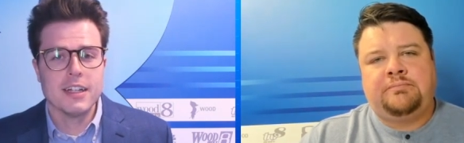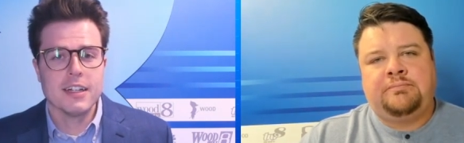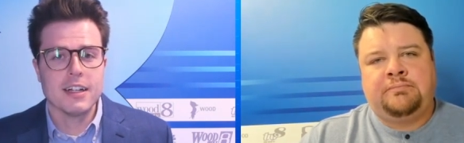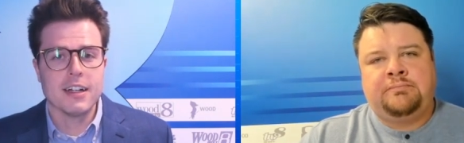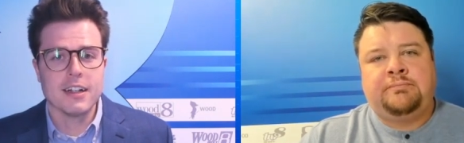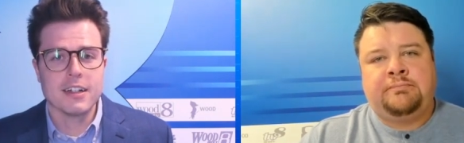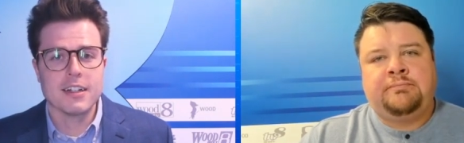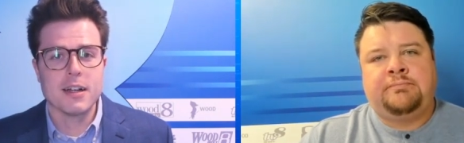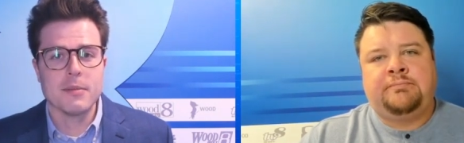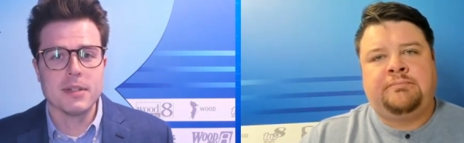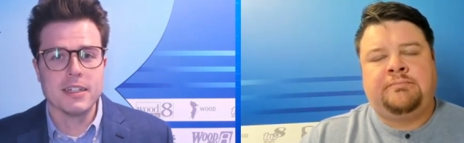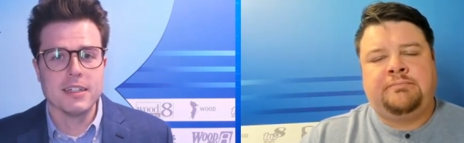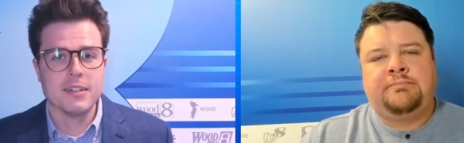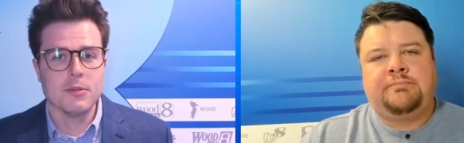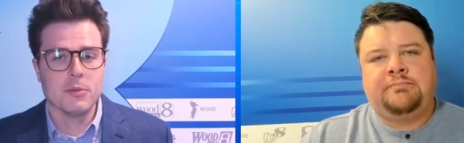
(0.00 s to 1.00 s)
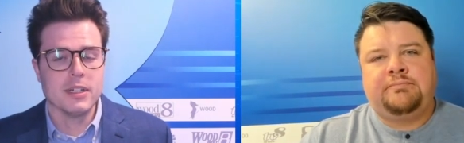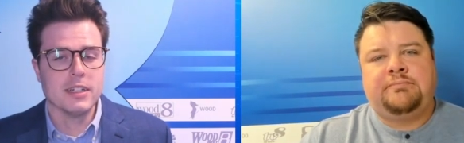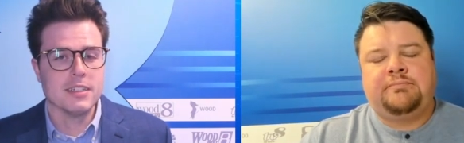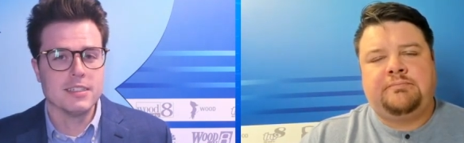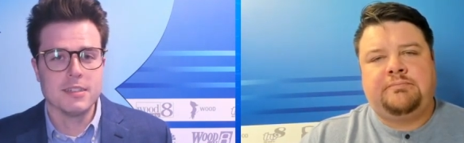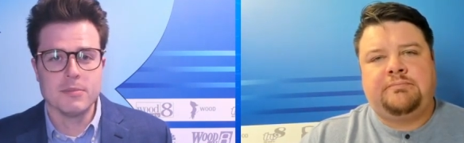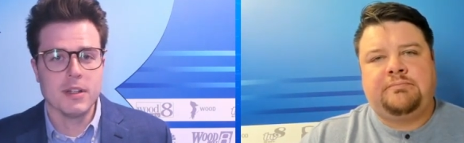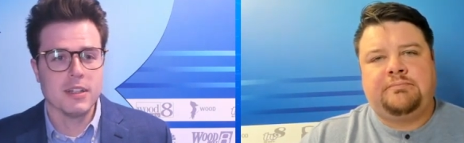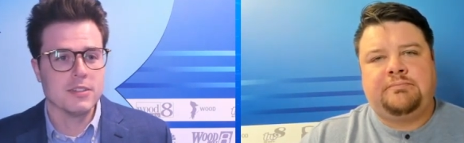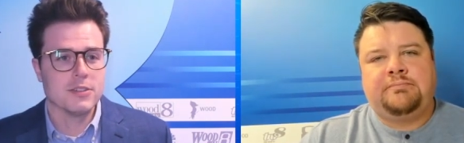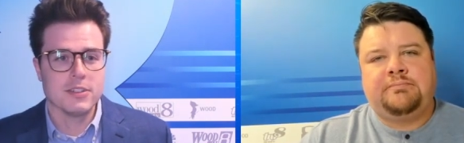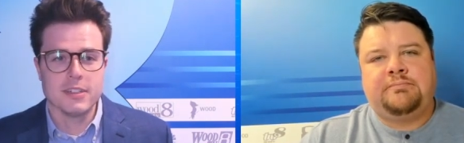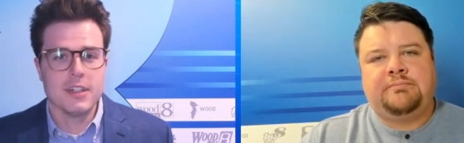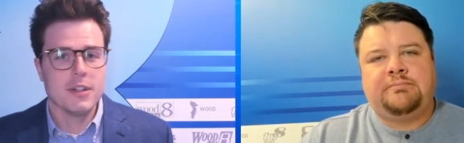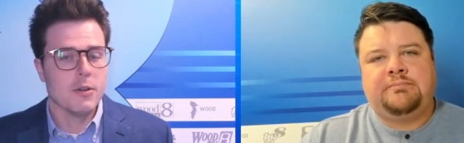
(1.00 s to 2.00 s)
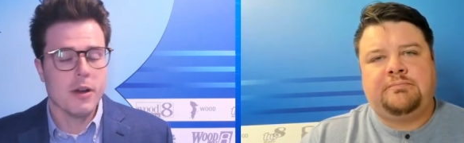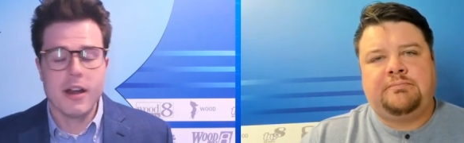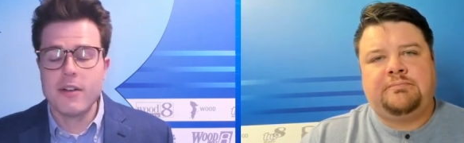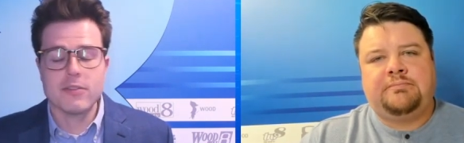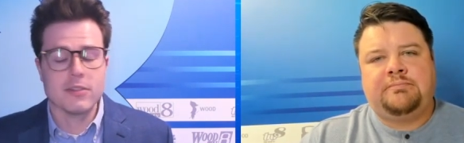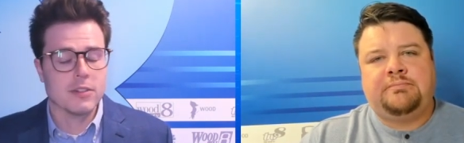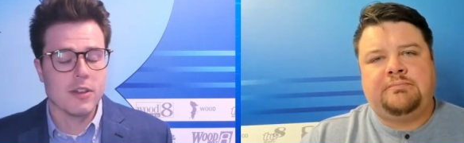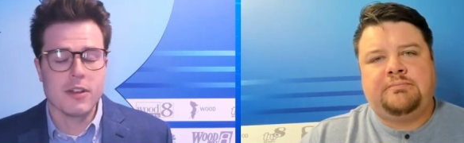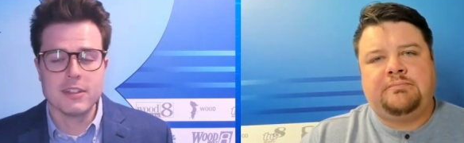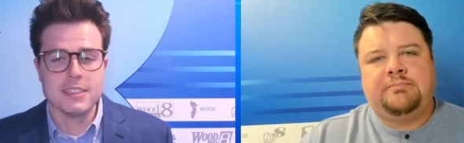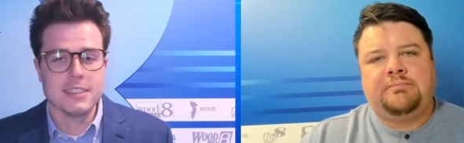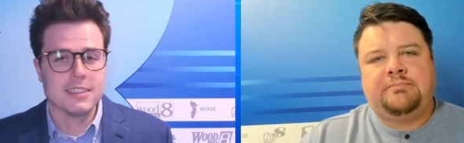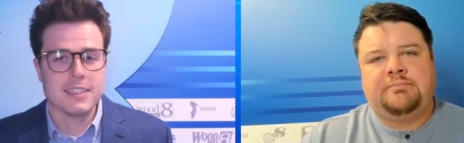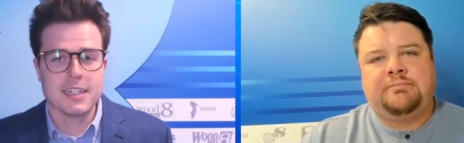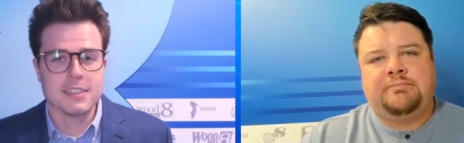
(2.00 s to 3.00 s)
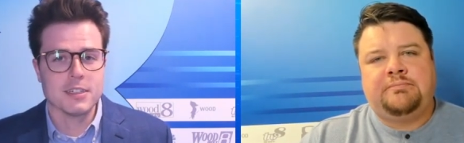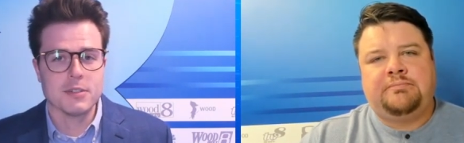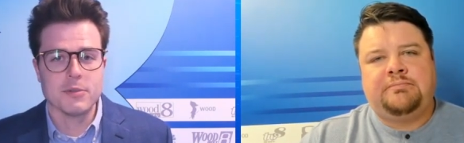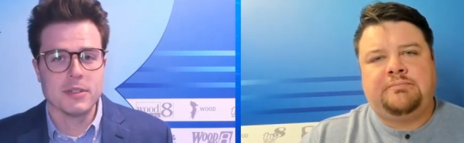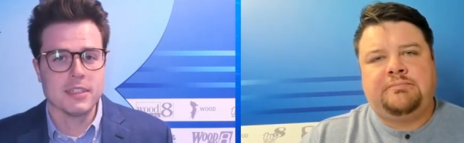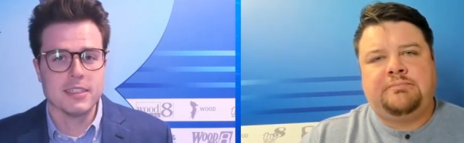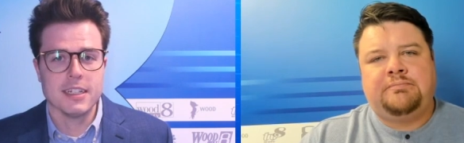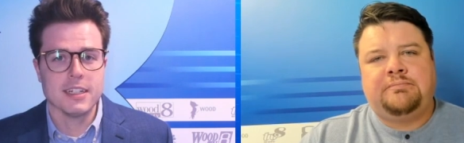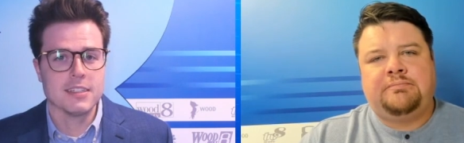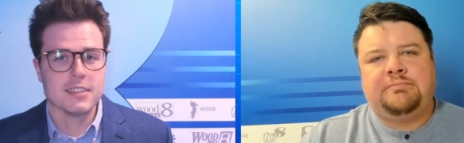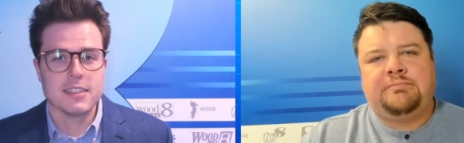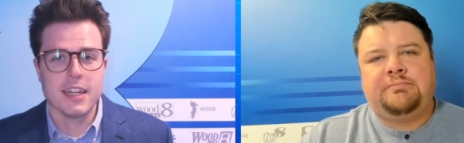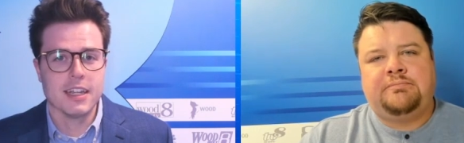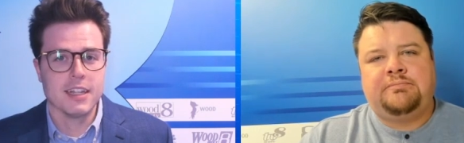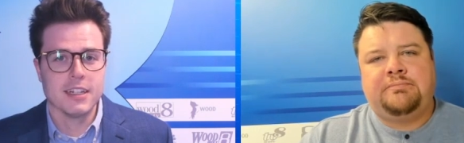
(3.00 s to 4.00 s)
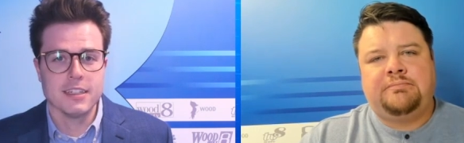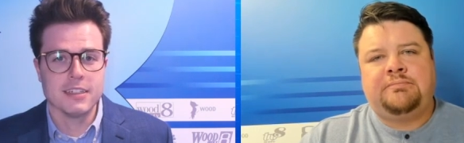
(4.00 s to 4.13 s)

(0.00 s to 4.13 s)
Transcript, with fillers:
Speaker 1: uh, coming weeks and months, and however long this testing really does take.